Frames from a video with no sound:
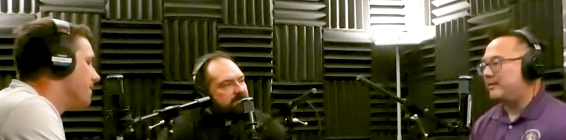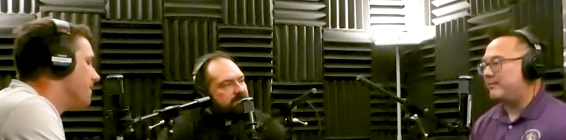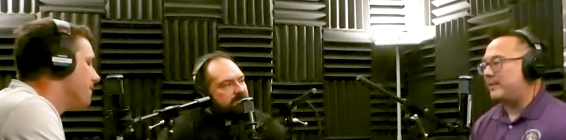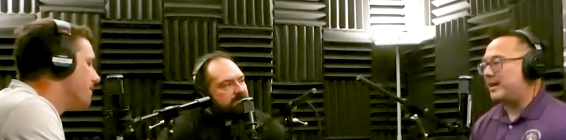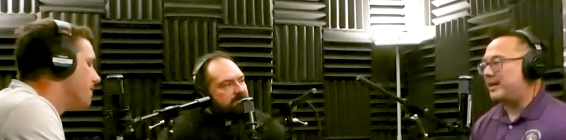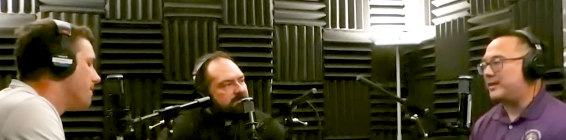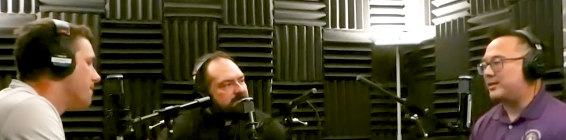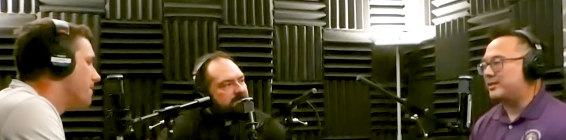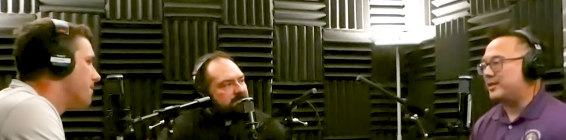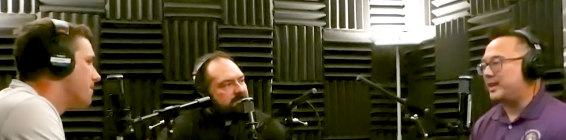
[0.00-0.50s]

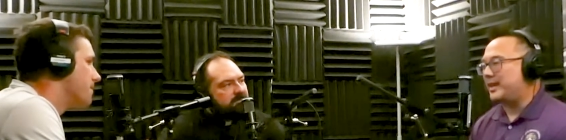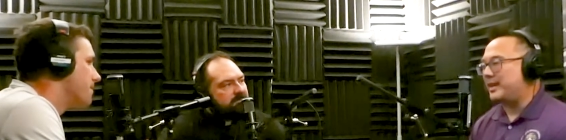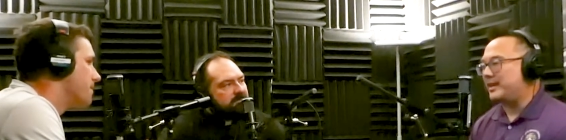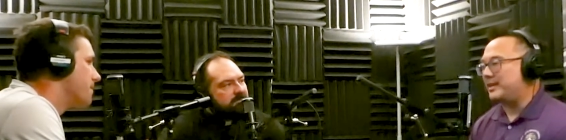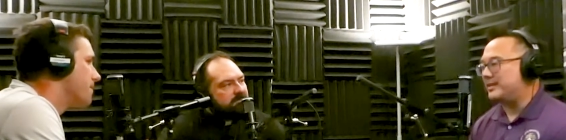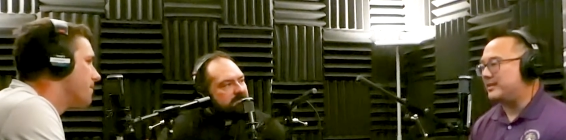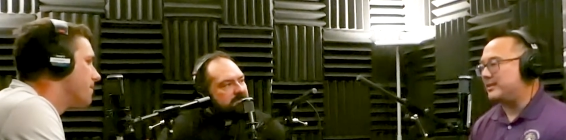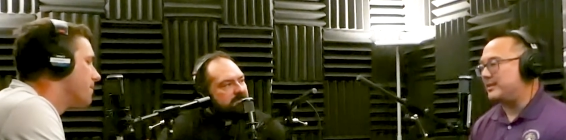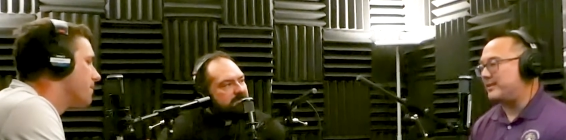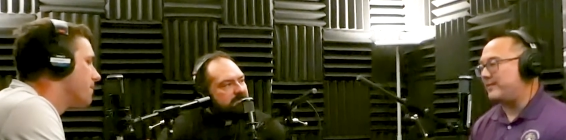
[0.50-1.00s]
Speaker 1: my understanding
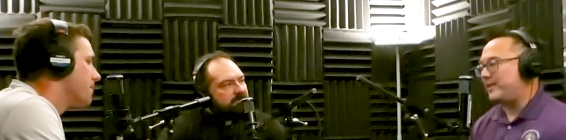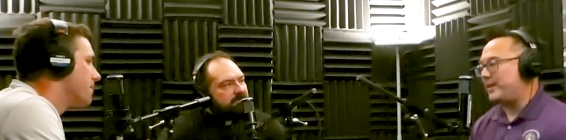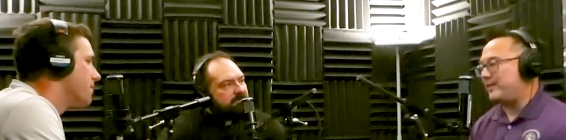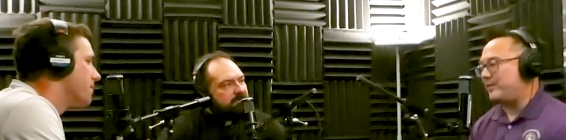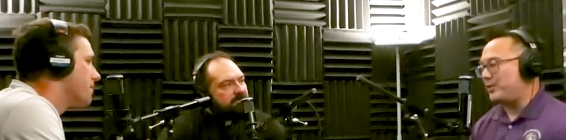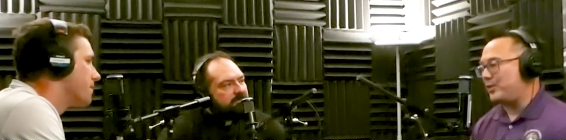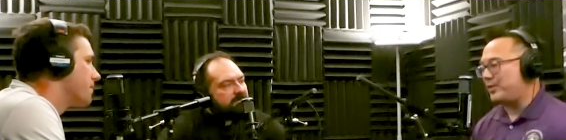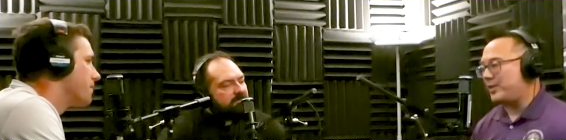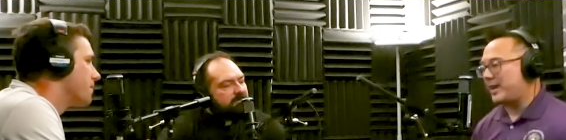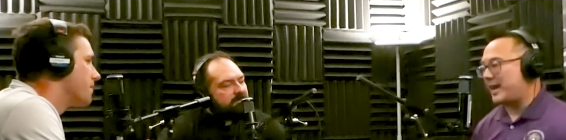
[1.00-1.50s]
is this:
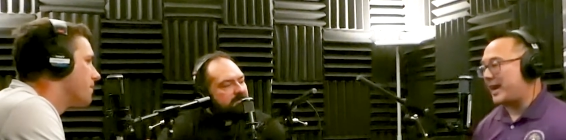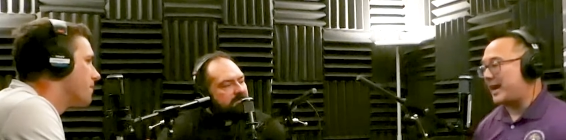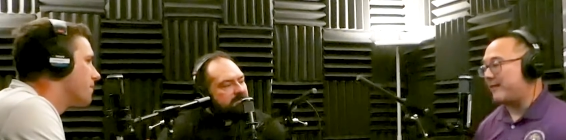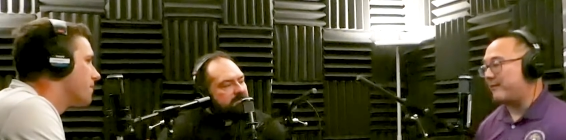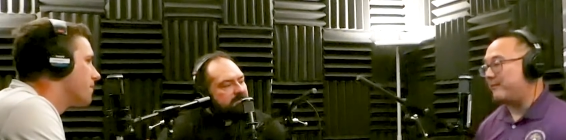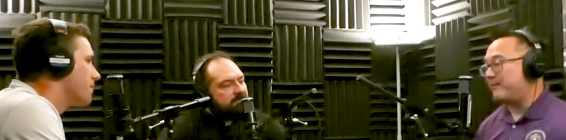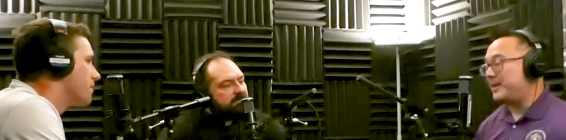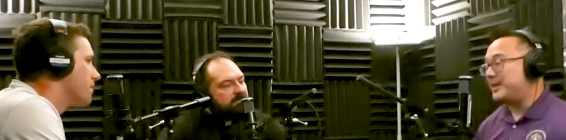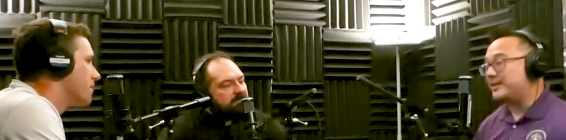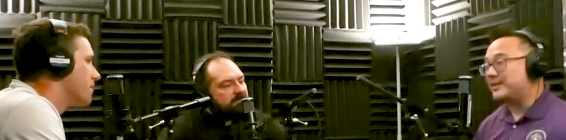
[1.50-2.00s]
if you either
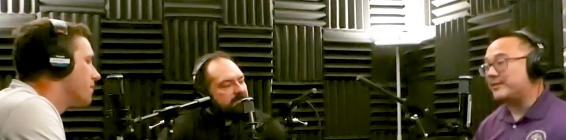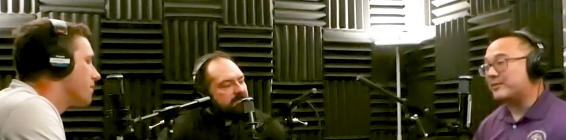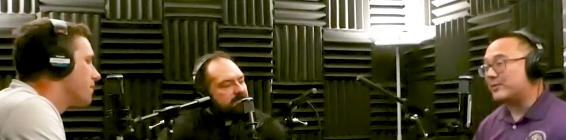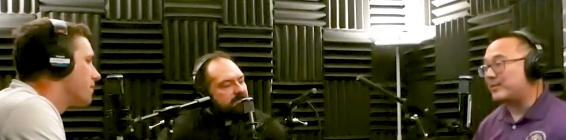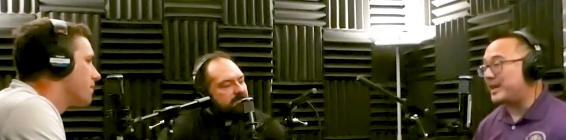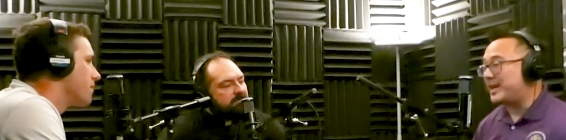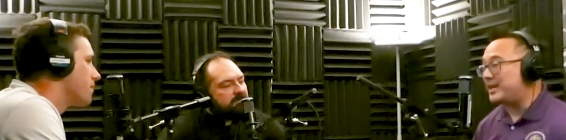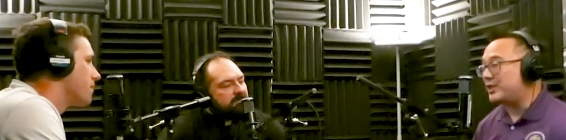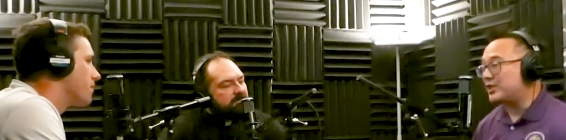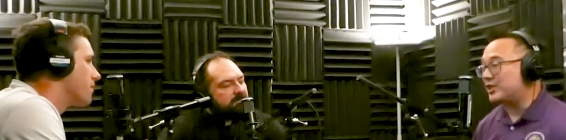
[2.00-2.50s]
have
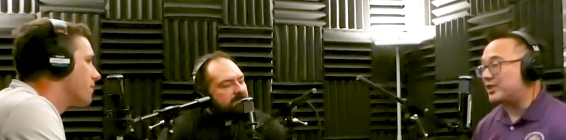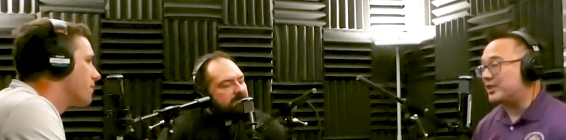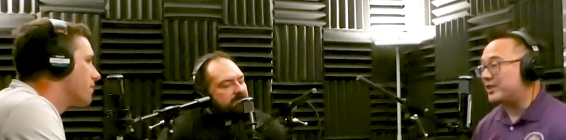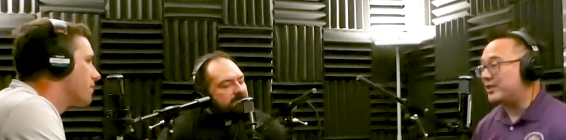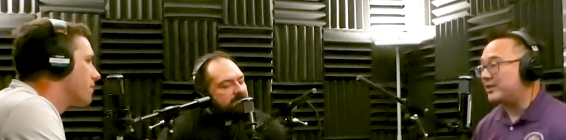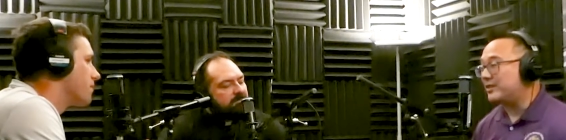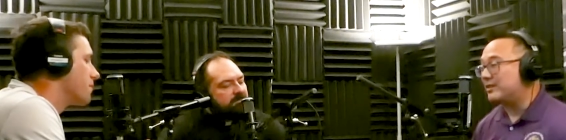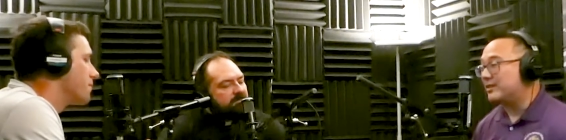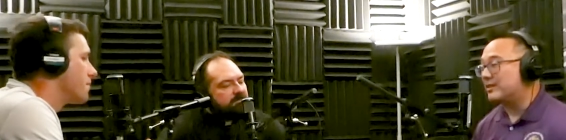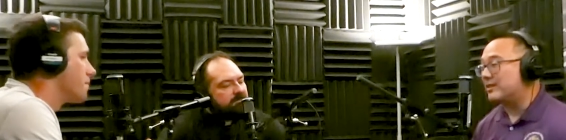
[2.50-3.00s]

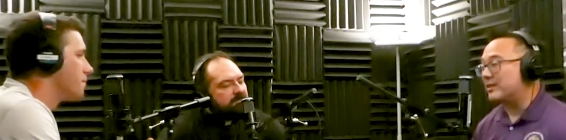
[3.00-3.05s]
misinformation,